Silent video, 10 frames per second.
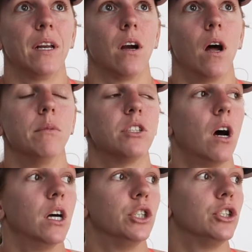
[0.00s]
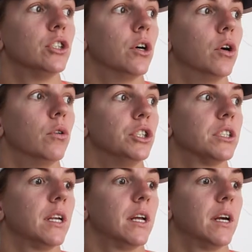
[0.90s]
and got a massage, so
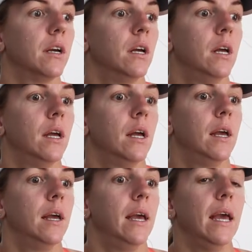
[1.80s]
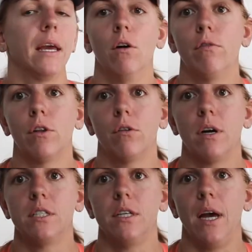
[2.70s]
just gonna hang out for the
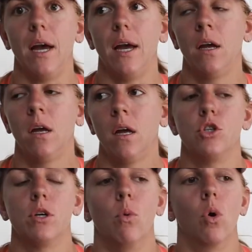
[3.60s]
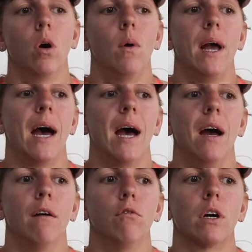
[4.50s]
rest of the day. Tomorrow I
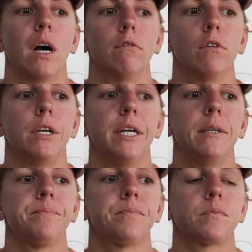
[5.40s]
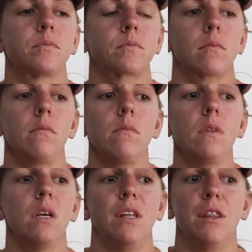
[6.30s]
have recovery.
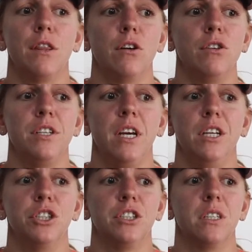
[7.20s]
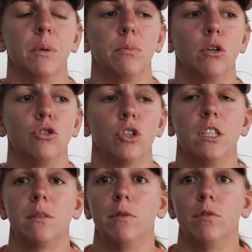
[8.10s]
And then Thursday, just some approach
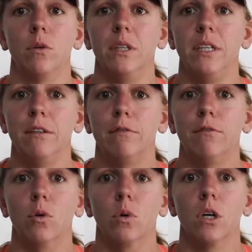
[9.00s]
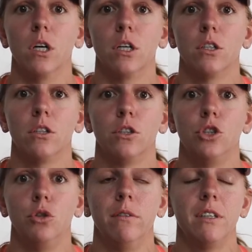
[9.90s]
runs before we leave for
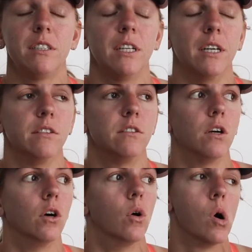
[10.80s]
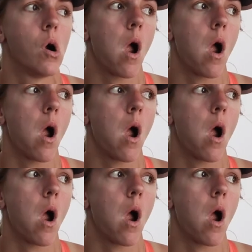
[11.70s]
Chula Vista. So